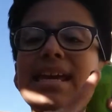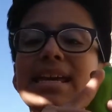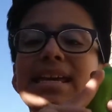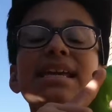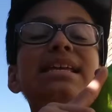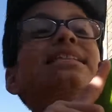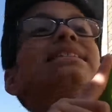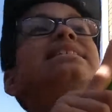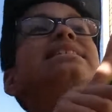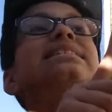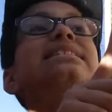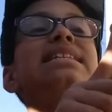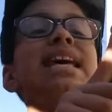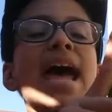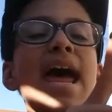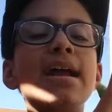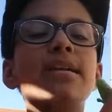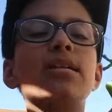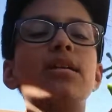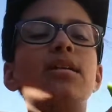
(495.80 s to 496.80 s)

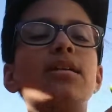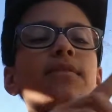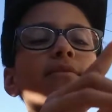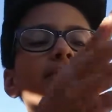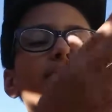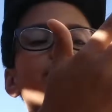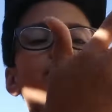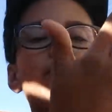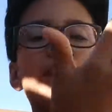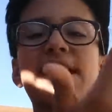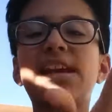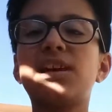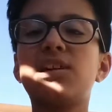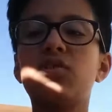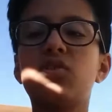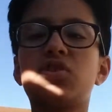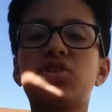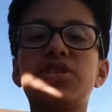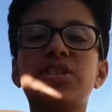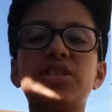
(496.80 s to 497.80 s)
instead of the bright
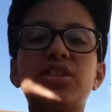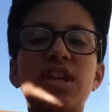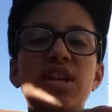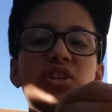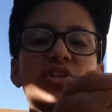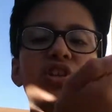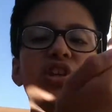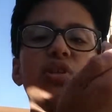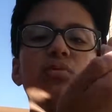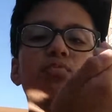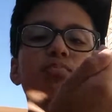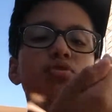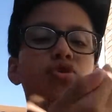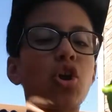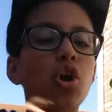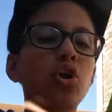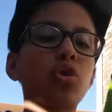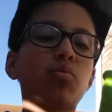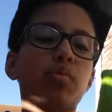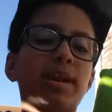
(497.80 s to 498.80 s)
colors, it's actually
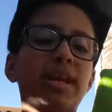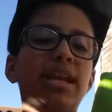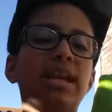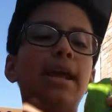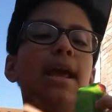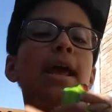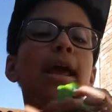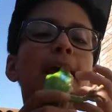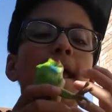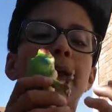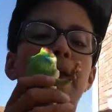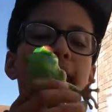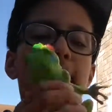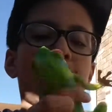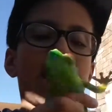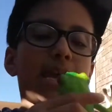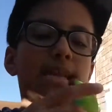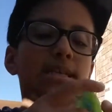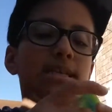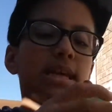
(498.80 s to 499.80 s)
dark green,
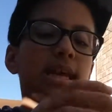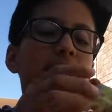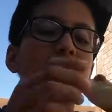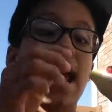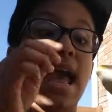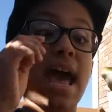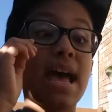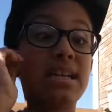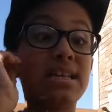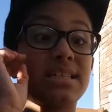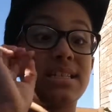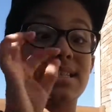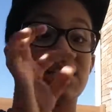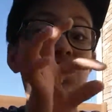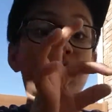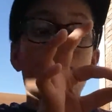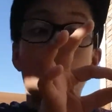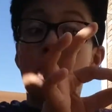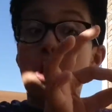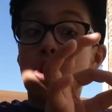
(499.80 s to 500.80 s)
and it
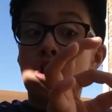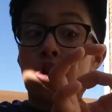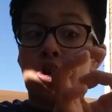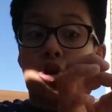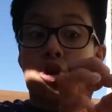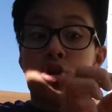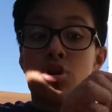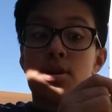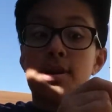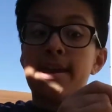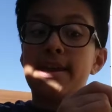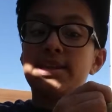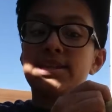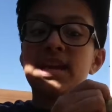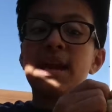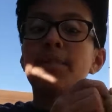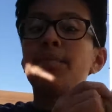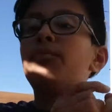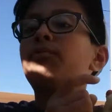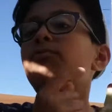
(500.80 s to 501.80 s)
has darker like
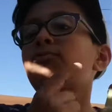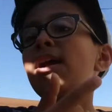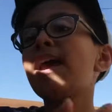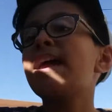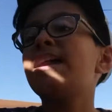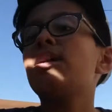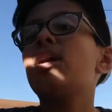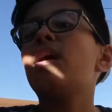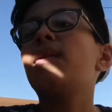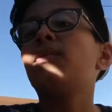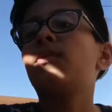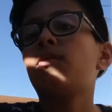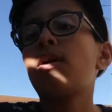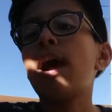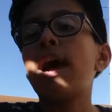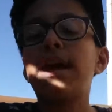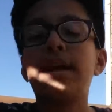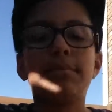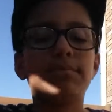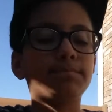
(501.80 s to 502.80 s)
type of red on their
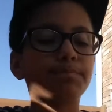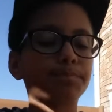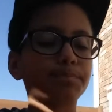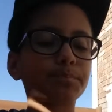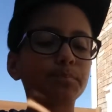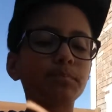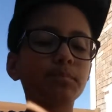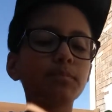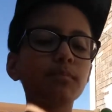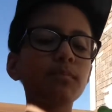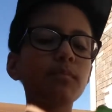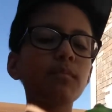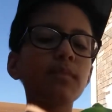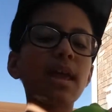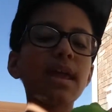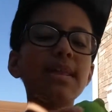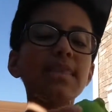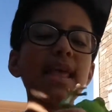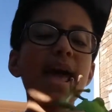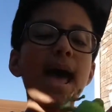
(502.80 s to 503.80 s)
eye,
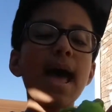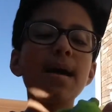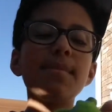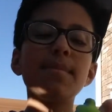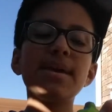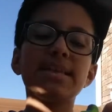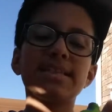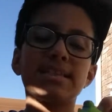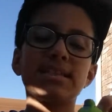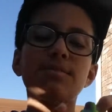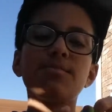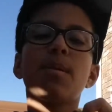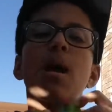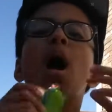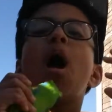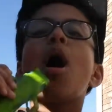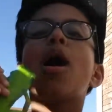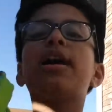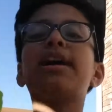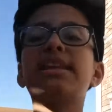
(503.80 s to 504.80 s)
and that makes them
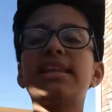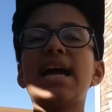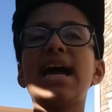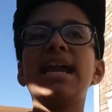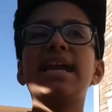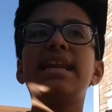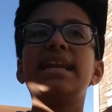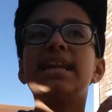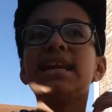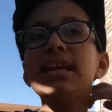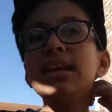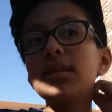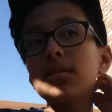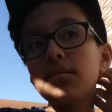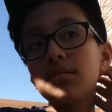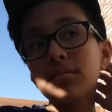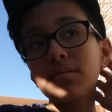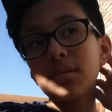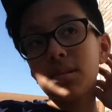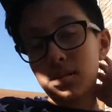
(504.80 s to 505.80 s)
a gliding
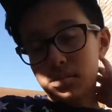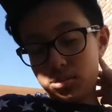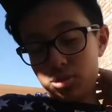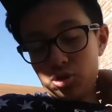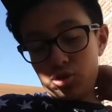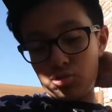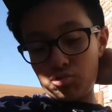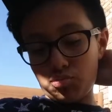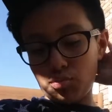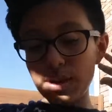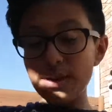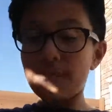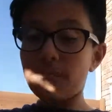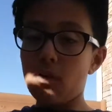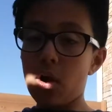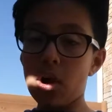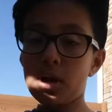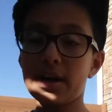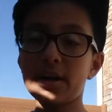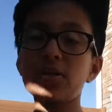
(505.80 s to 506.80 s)
tree
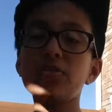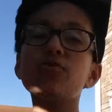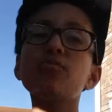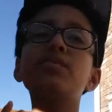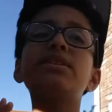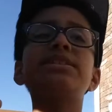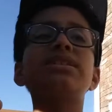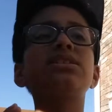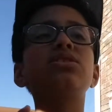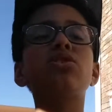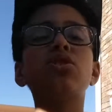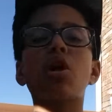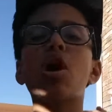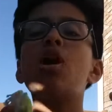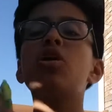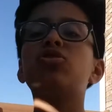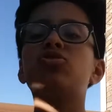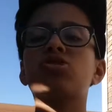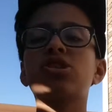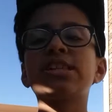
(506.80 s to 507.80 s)
frog. Another reason they're
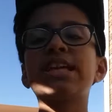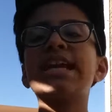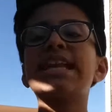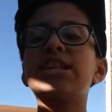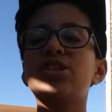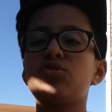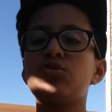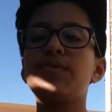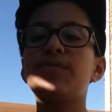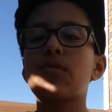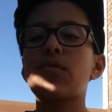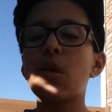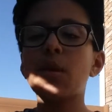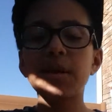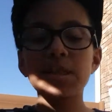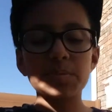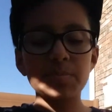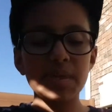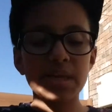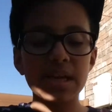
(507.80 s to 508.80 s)
called gliding tree
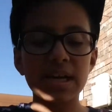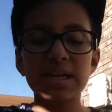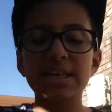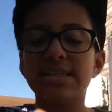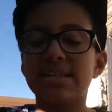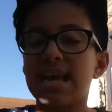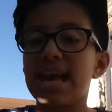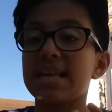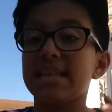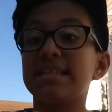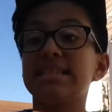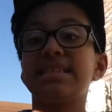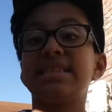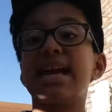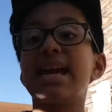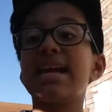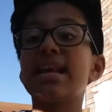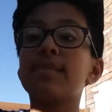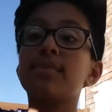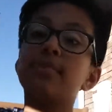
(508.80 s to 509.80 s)
frog is because, as I
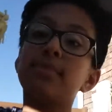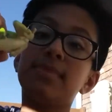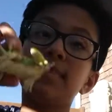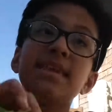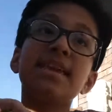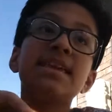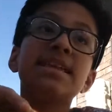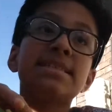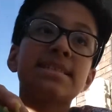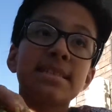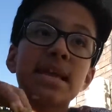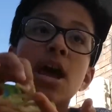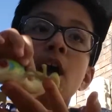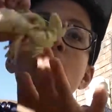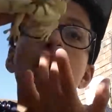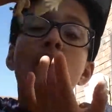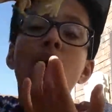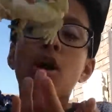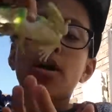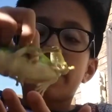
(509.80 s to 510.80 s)
said, these
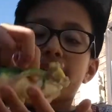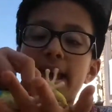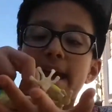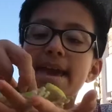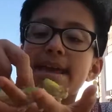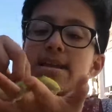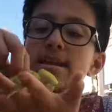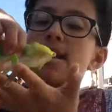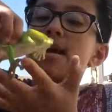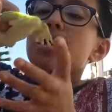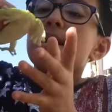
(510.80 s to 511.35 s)
can